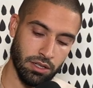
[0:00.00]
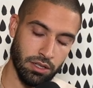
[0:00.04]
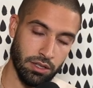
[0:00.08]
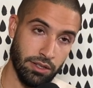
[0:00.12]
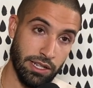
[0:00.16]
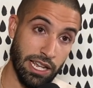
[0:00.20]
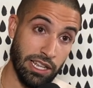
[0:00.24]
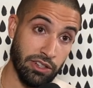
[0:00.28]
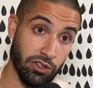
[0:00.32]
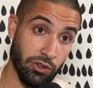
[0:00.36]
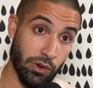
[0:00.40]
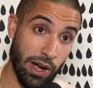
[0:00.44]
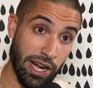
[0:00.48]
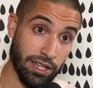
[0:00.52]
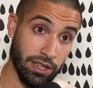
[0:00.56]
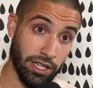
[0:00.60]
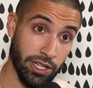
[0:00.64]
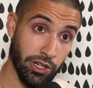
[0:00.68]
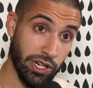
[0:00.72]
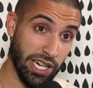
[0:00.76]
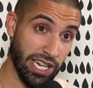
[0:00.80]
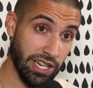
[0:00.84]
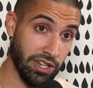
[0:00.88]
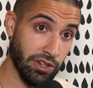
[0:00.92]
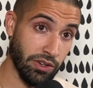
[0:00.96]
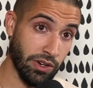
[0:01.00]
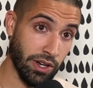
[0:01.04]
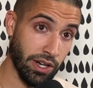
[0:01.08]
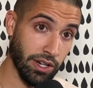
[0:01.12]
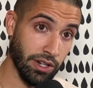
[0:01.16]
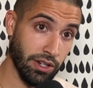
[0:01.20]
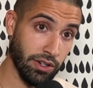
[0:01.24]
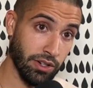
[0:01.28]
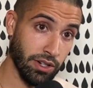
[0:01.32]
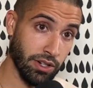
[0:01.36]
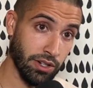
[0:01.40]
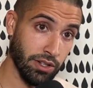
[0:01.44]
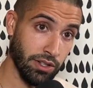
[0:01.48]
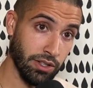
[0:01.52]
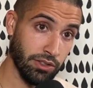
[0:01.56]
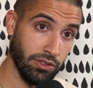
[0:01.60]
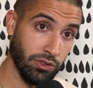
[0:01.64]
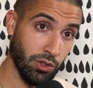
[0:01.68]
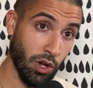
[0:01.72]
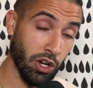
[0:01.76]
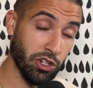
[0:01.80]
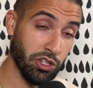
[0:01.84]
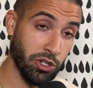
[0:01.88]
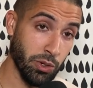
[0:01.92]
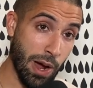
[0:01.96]
Uh, directly or indirectly? Indirectly.
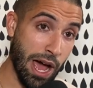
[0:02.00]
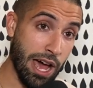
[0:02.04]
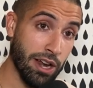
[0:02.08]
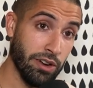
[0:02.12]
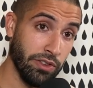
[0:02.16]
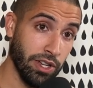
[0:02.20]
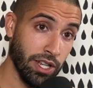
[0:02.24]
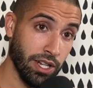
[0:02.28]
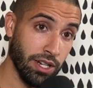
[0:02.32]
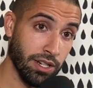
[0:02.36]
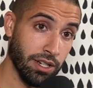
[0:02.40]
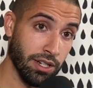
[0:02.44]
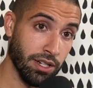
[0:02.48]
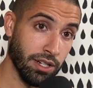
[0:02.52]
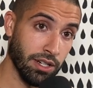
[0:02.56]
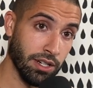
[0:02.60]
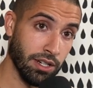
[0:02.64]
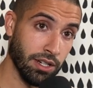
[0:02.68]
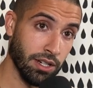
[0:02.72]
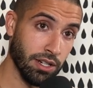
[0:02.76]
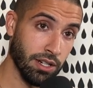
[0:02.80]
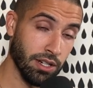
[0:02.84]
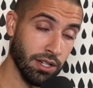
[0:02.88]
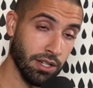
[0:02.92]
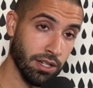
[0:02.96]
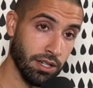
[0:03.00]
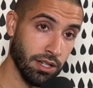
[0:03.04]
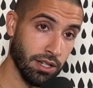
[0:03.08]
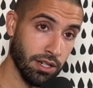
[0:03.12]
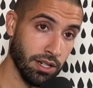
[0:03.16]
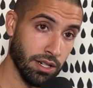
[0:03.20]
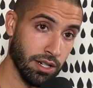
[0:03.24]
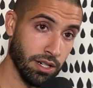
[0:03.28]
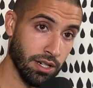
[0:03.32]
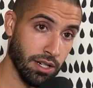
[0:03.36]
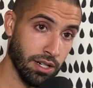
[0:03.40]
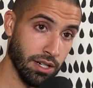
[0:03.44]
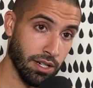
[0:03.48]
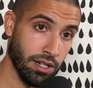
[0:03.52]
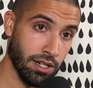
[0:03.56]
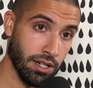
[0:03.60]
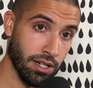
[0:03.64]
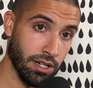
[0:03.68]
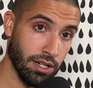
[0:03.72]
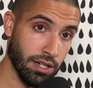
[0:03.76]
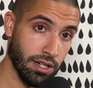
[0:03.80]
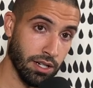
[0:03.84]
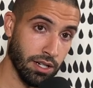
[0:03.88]
Talked you out of it? Because you told me why you wouldn't do